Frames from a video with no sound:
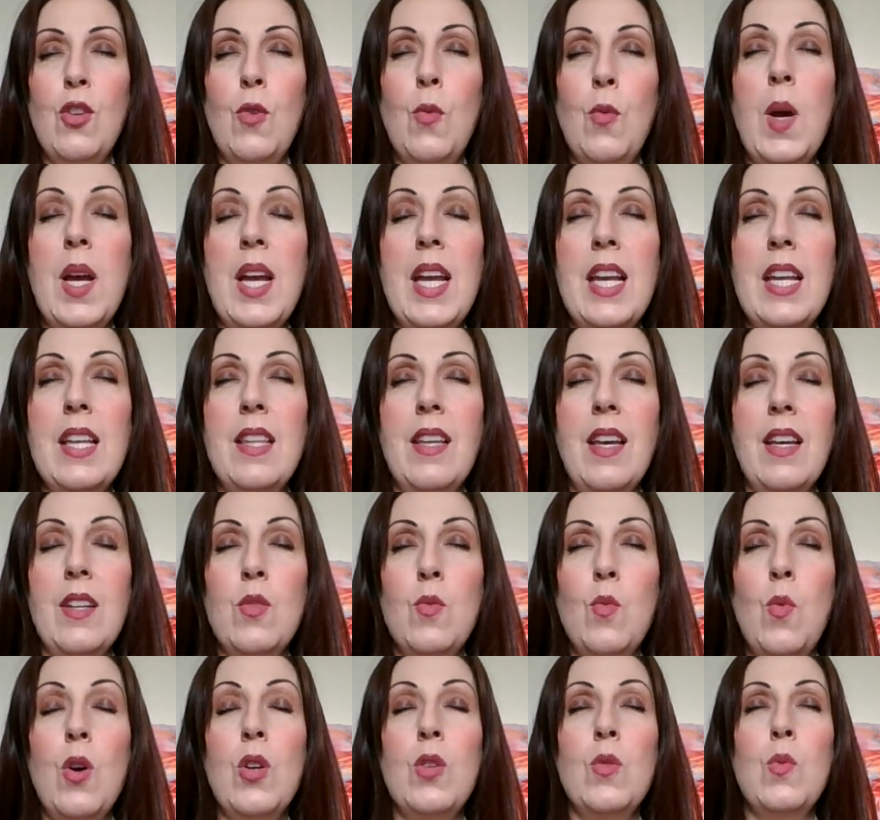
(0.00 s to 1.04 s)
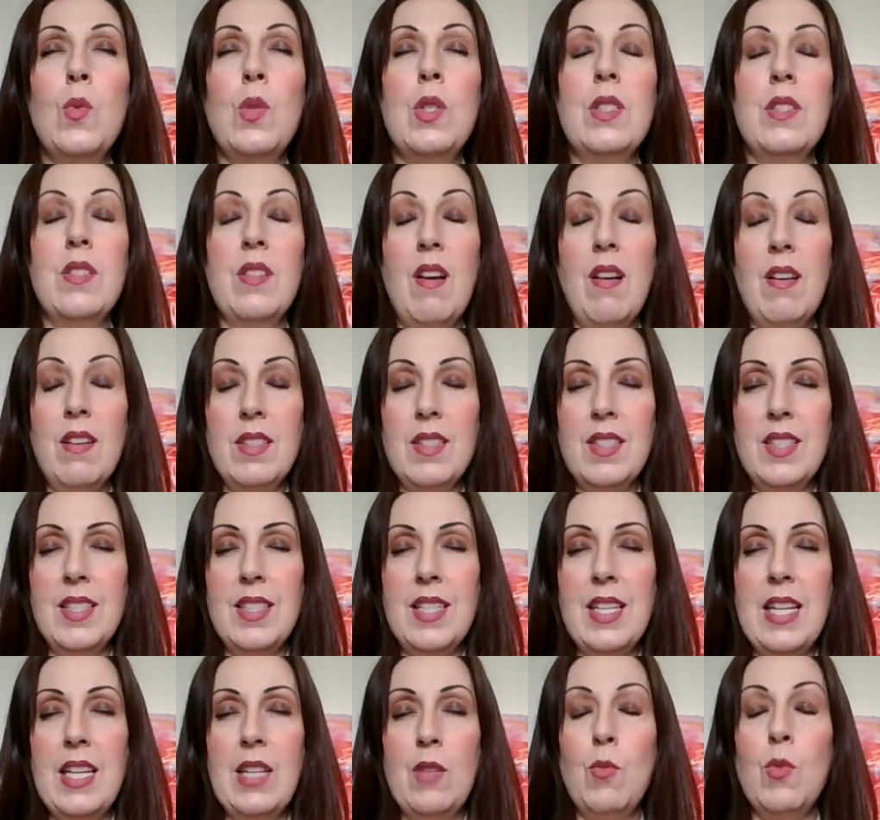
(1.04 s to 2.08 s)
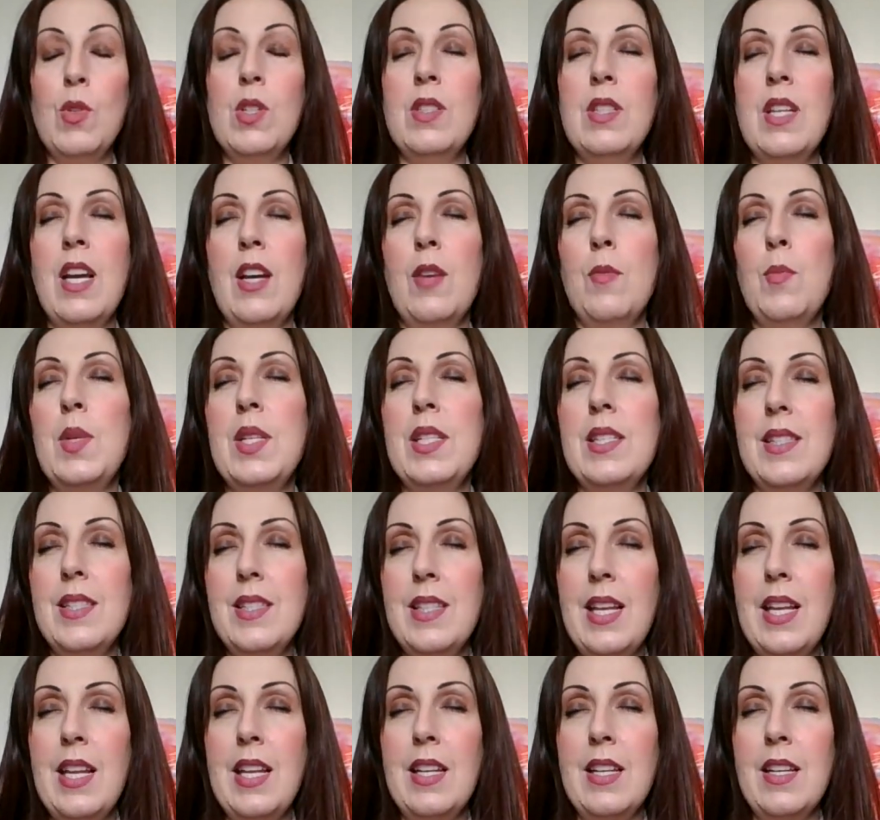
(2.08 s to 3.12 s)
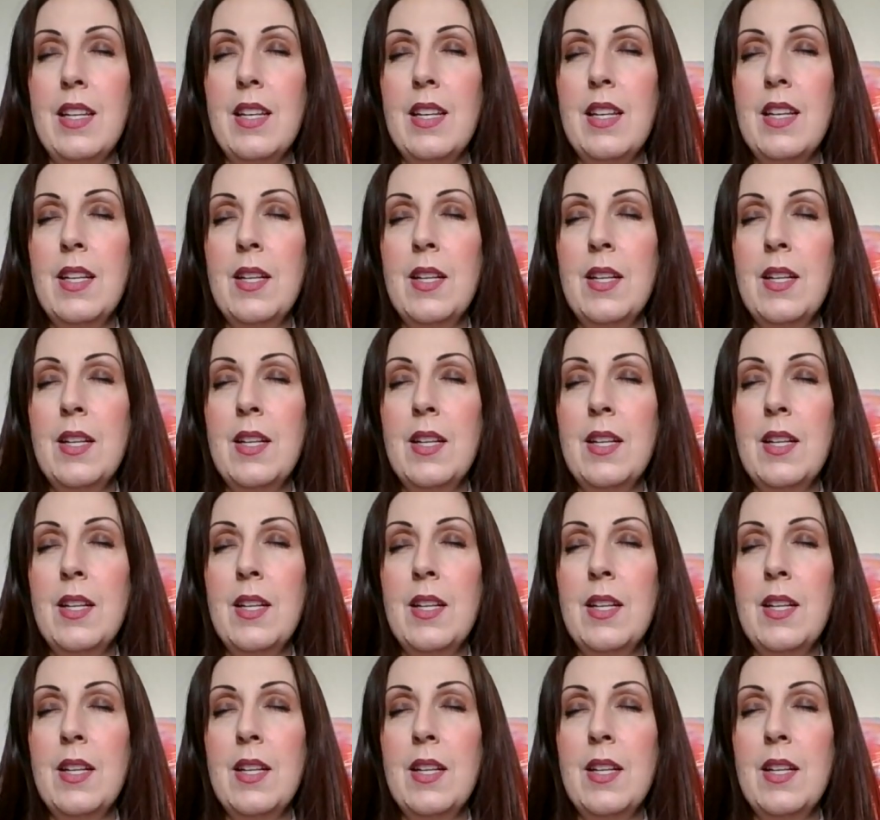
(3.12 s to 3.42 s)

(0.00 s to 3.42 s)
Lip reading: a way that what was unseen will now be seen.